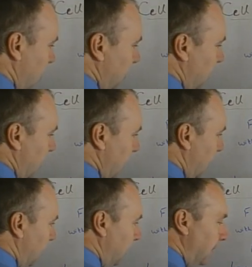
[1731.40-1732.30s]
up the hill.
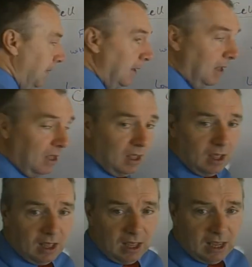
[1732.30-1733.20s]

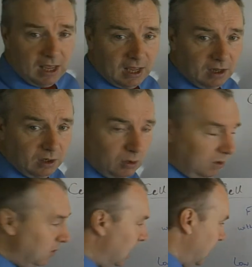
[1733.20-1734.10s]
Low
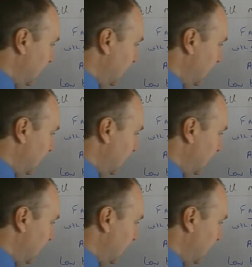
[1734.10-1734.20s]
to high